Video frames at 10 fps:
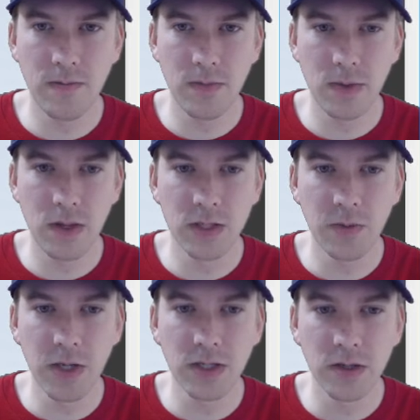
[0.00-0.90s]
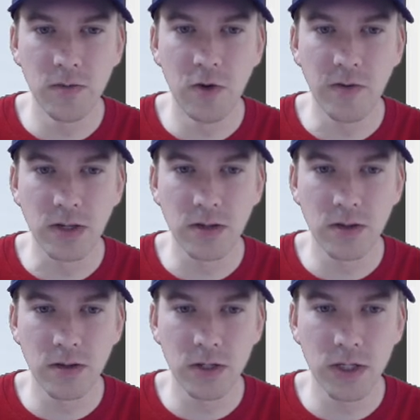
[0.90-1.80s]
It's basically moving
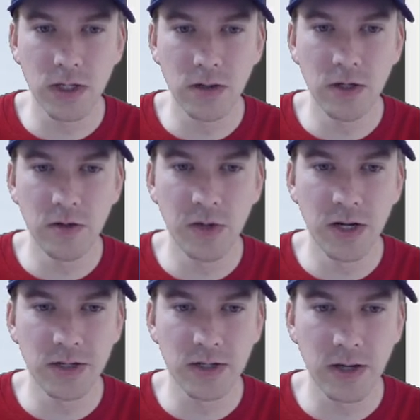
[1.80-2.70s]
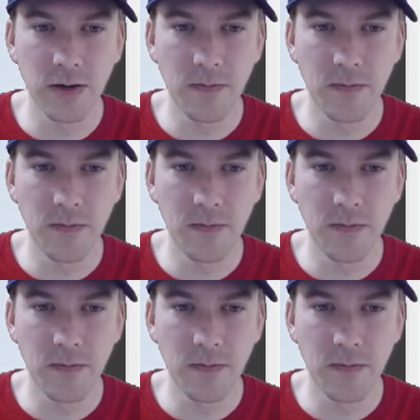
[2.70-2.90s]
just a little bit at a time.